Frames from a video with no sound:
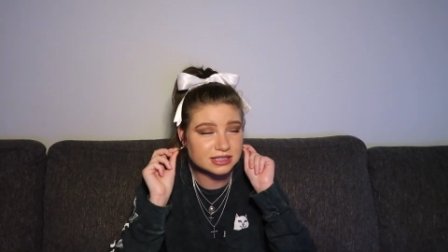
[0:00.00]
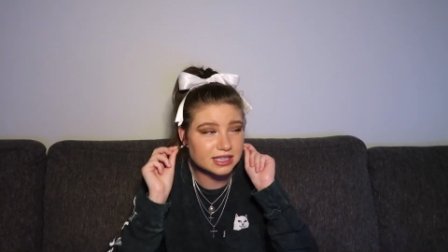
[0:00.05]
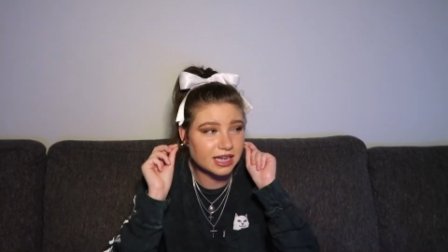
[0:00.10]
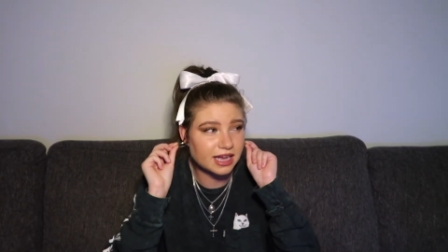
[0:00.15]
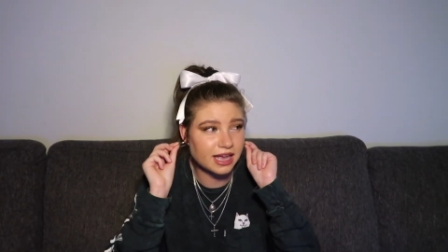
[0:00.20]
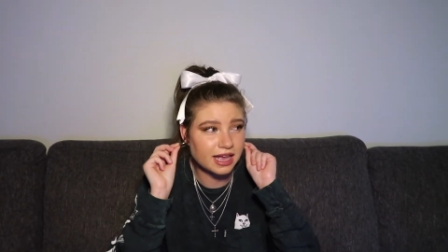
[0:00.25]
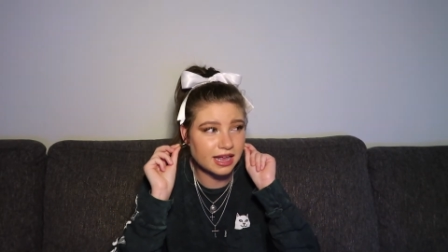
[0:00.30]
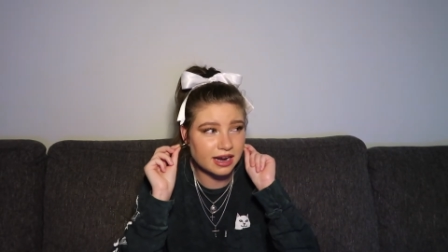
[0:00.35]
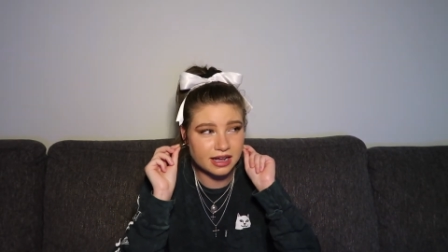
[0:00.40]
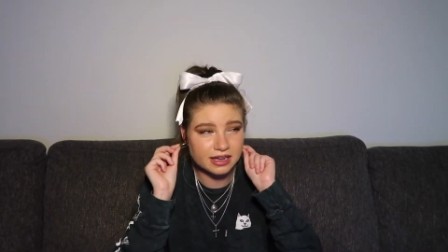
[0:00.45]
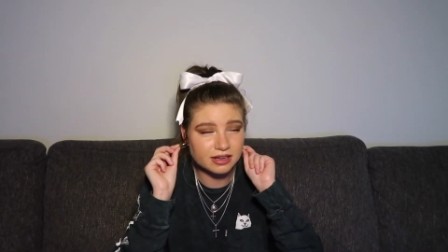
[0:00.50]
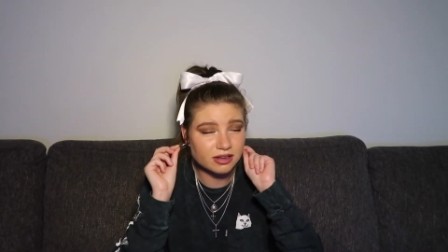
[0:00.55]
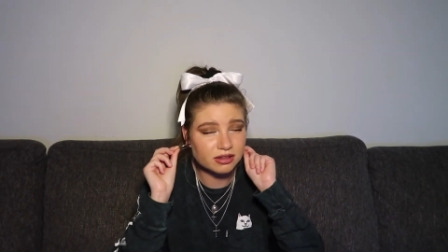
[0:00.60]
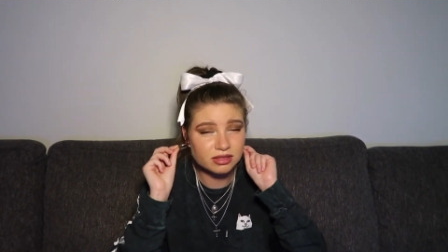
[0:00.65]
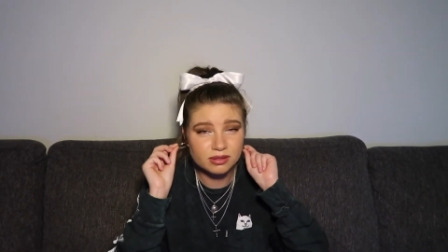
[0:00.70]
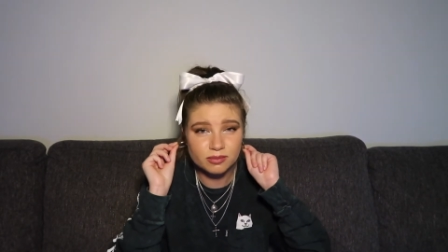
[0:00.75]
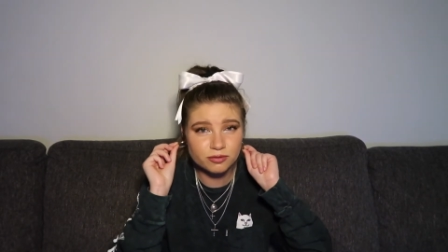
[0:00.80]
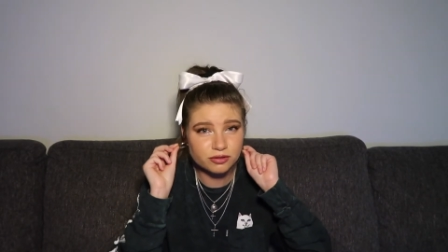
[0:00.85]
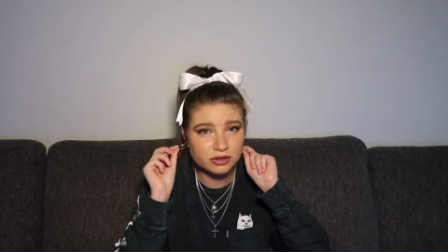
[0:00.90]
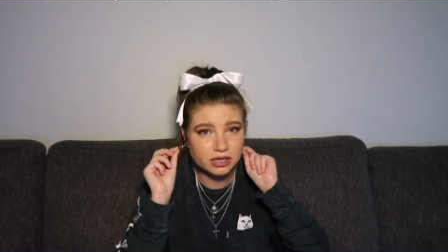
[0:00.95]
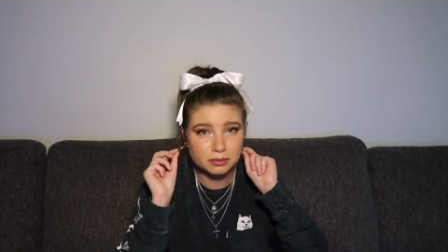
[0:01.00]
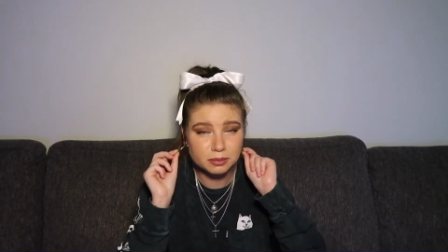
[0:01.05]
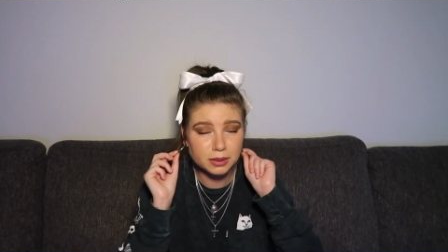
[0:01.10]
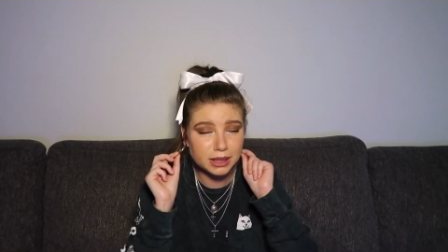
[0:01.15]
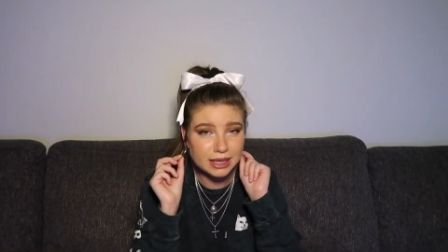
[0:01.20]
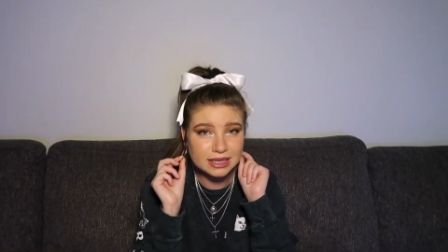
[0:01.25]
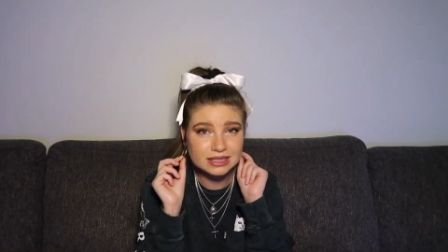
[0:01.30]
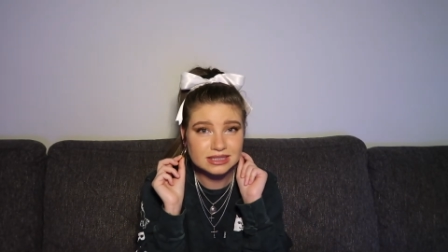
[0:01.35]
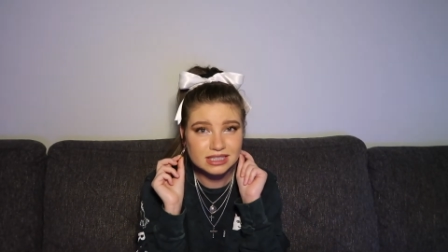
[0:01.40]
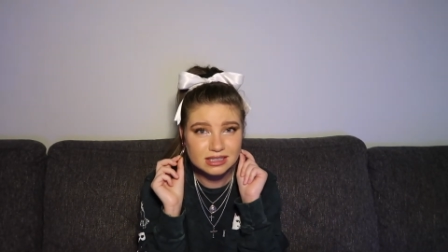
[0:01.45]
and I got them for like my
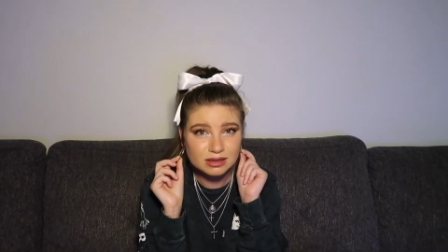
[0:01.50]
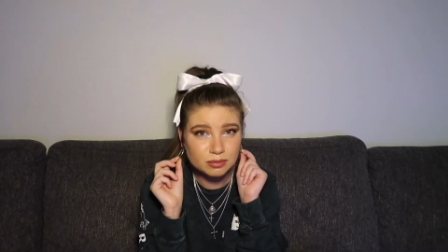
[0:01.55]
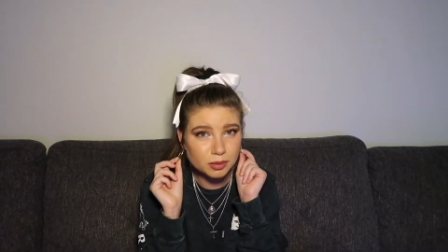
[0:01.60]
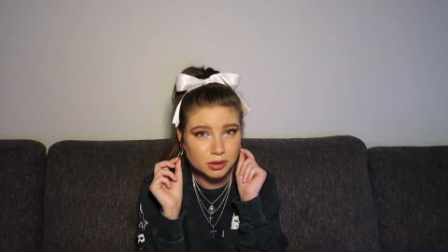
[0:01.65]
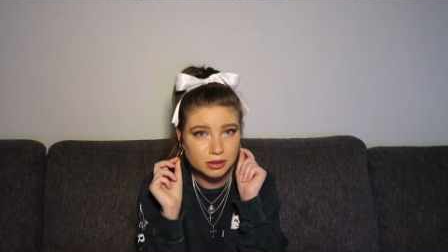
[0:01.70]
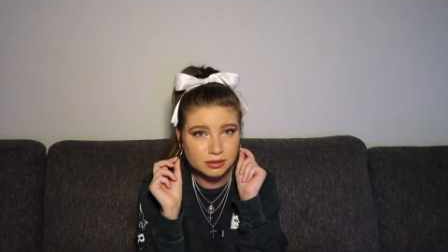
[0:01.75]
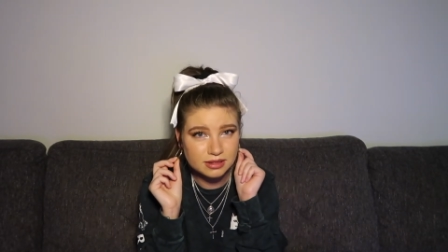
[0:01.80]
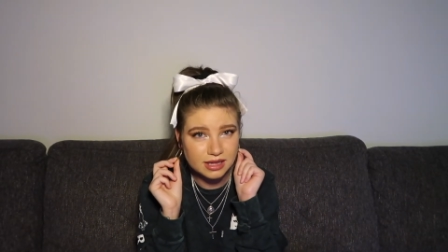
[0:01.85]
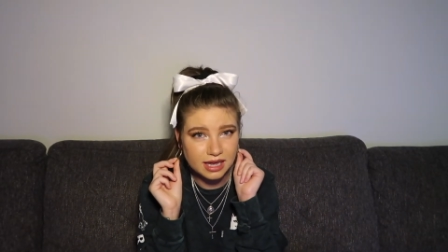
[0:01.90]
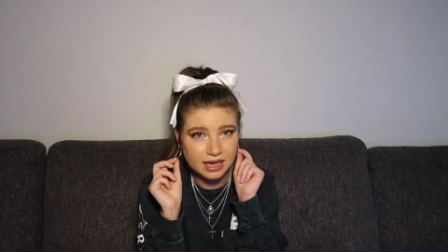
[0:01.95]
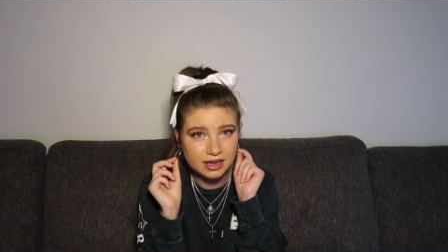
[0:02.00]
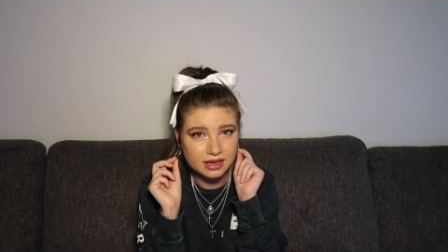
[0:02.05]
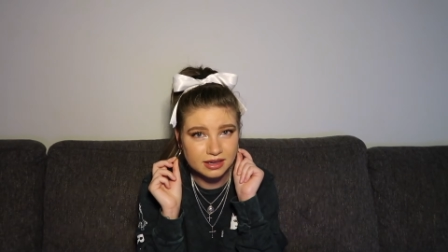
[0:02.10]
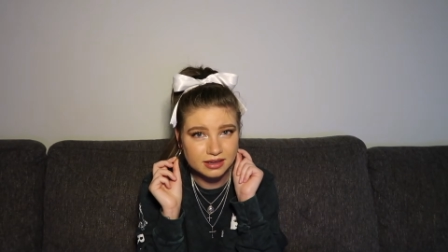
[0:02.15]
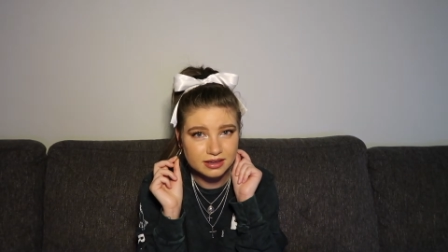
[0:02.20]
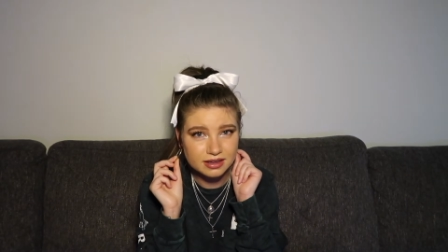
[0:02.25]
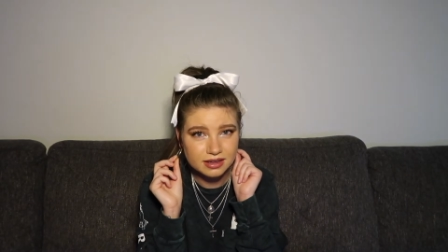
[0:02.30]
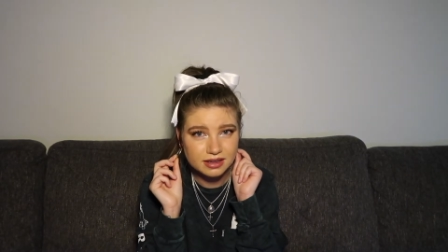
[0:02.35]
18th birthday.